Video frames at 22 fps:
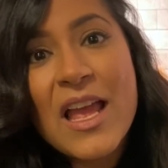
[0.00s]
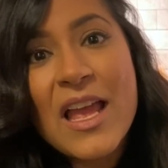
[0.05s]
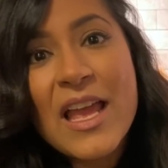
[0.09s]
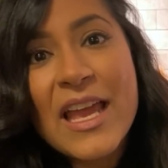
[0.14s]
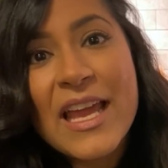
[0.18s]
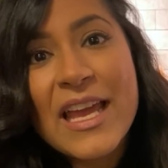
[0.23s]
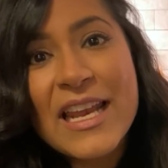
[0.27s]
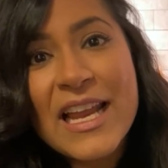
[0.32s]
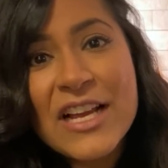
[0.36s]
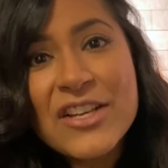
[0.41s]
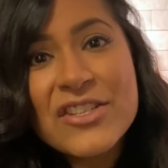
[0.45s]

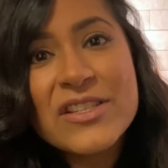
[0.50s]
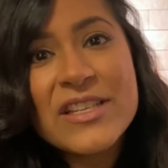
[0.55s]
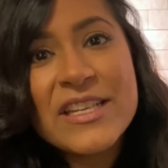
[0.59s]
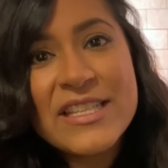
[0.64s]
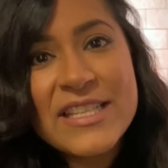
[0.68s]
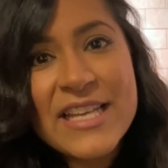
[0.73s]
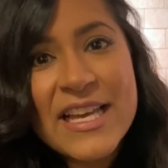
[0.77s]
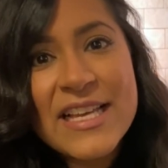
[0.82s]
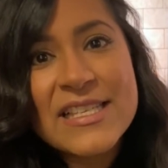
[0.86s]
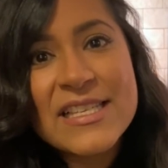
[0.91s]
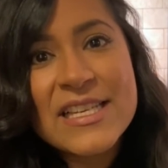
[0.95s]
It actually
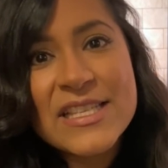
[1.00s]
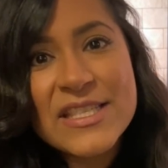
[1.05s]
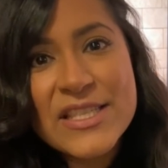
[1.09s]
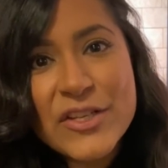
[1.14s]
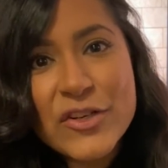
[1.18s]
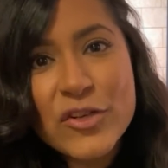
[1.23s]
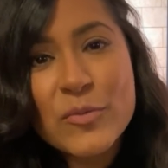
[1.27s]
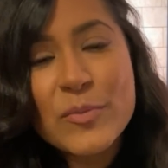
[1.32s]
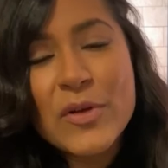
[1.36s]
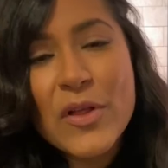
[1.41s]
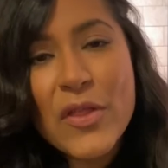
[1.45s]
takes
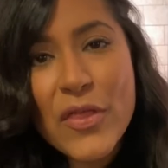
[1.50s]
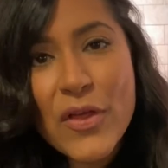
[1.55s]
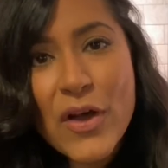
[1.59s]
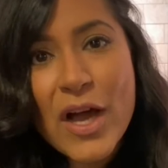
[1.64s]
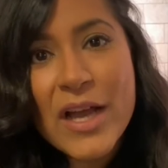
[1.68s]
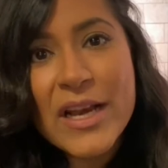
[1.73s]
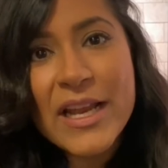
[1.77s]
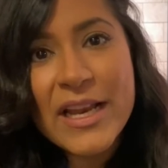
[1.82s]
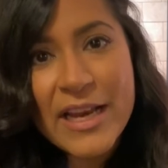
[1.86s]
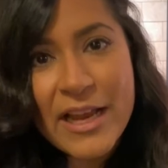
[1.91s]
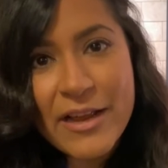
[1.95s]
considerable
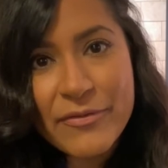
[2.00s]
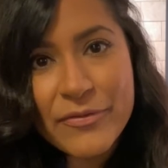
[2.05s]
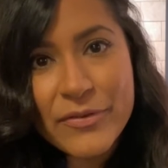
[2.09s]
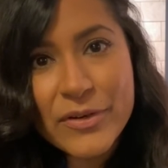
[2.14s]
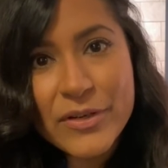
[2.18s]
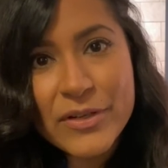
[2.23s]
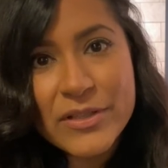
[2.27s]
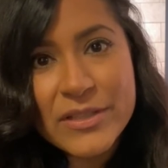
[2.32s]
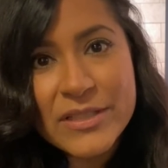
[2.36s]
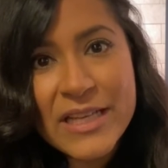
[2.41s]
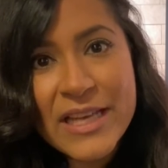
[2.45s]
thought and
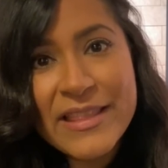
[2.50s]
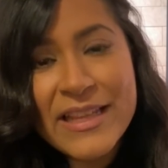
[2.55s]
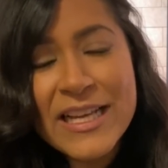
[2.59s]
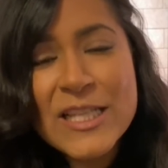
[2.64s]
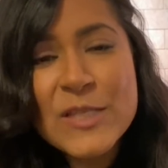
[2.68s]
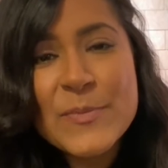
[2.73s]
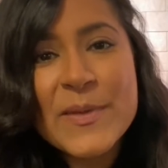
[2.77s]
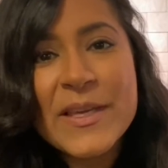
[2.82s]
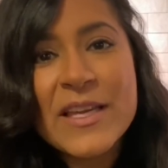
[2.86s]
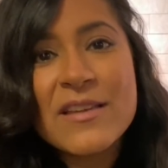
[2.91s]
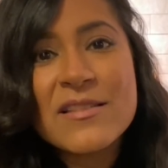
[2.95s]
effort, and
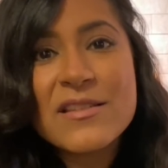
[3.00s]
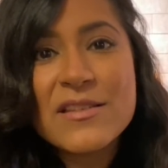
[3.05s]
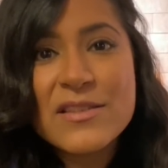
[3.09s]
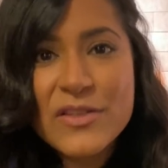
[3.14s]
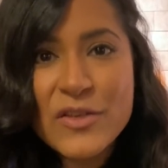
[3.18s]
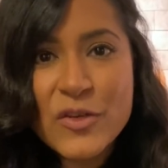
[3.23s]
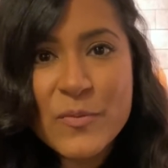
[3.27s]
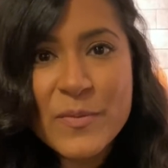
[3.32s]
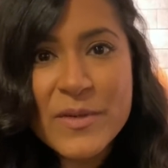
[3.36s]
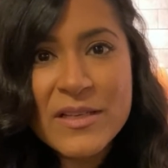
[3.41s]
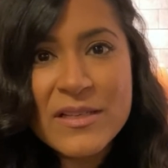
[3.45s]
that's because as
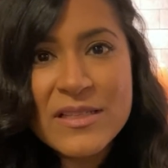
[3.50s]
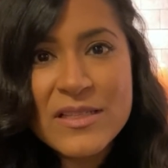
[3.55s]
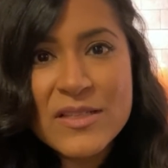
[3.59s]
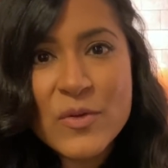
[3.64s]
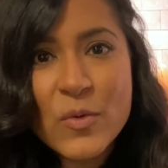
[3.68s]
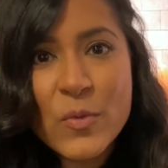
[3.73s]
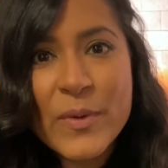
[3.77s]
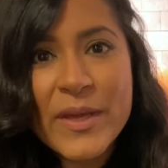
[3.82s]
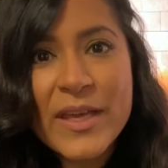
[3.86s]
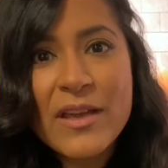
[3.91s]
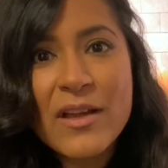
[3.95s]
humans,
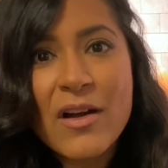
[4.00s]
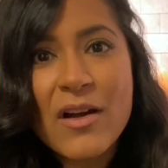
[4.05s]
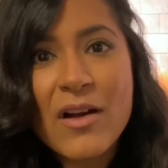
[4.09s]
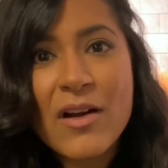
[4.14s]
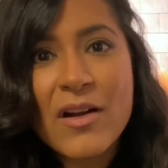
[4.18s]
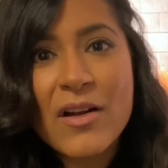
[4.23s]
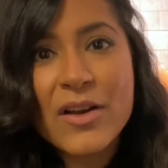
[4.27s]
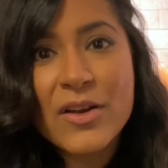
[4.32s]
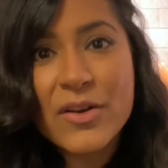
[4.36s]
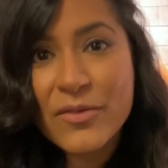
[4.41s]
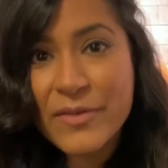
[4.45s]
we
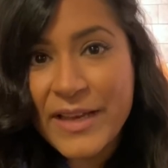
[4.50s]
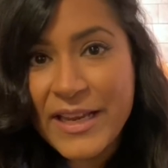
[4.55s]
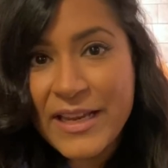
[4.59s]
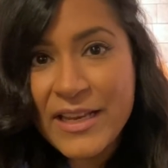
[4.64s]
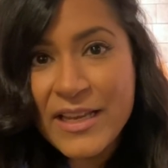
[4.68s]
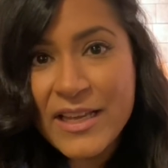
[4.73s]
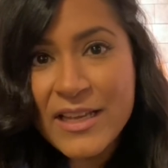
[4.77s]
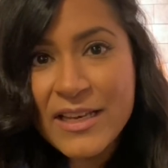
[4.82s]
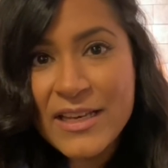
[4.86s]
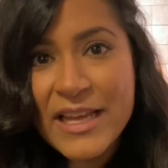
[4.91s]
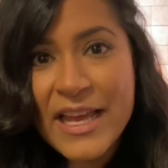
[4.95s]
are
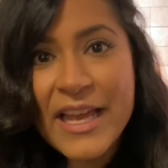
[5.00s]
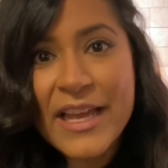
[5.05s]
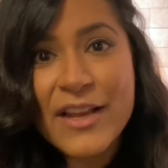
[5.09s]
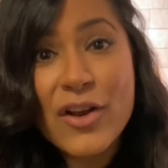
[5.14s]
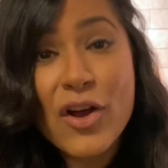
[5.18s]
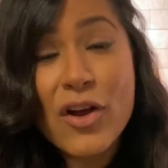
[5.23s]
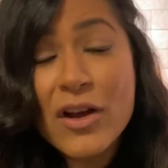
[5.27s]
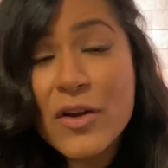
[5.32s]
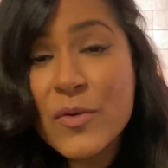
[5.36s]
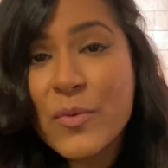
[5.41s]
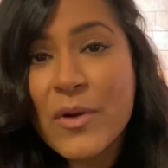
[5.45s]
created and
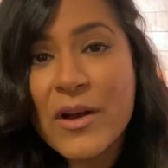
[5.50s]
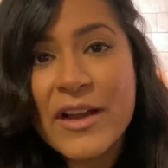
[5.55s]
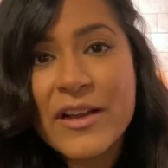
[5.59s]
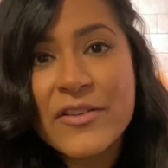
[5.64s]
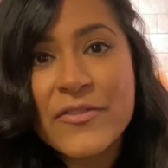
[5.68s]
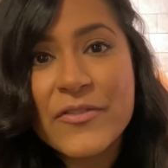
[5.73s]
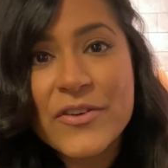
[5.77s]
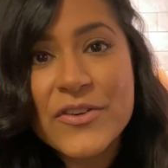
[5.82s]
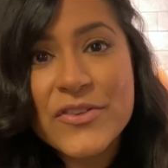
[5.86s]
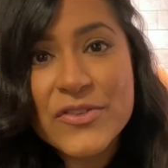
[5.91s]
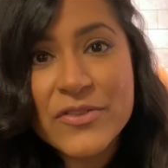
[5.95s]
hardwired
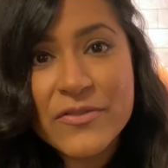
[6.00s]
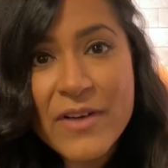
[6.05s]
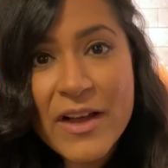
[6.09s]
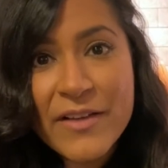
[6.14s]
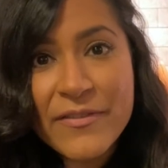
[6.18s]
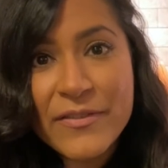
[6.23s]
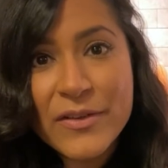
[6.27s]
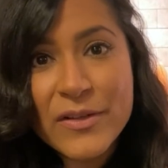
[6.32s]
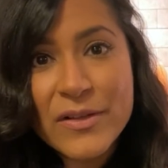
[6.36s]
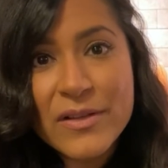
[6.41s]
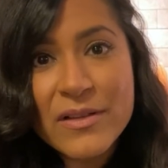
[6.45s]
for
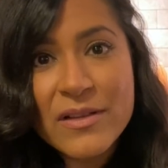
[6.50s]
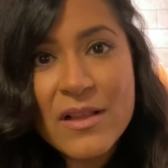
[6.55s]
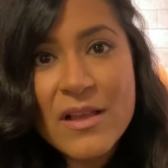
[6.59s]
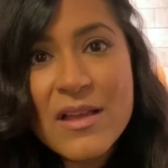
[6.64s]
survival.